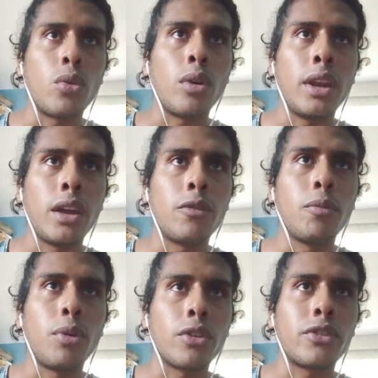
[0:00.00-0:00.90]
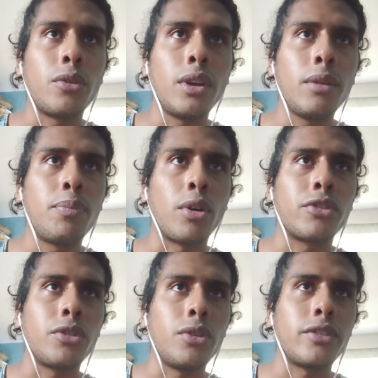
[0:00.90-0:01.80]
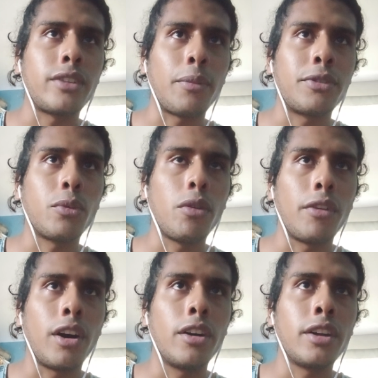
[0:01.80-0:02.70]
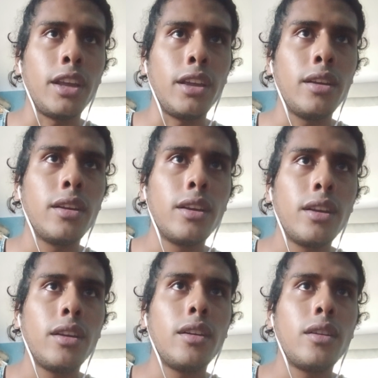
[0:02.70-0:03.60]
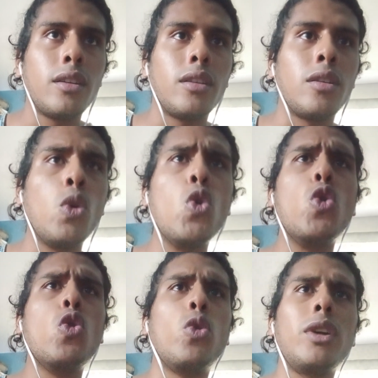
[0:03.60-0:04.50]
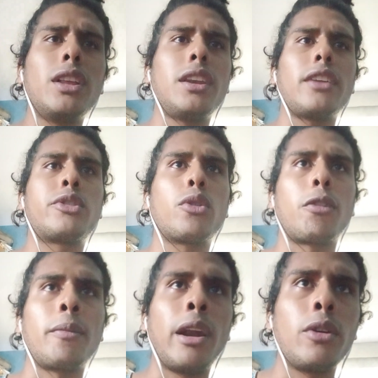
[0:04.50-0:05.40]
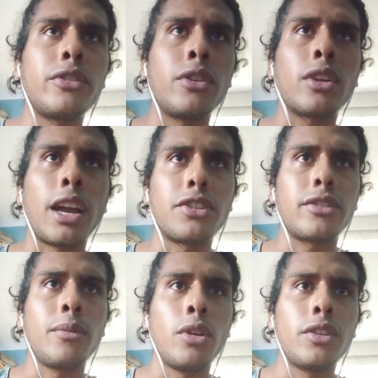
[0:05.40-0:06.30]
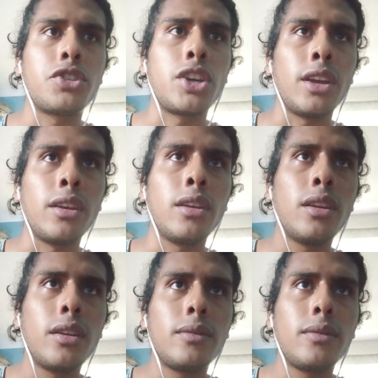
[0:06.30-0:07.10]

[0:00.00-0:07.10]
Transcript: Right hand from Pongsiri. Pongsiri steps in with a hard knee Ooh, really nice hook from Harrison, catches him on the chin.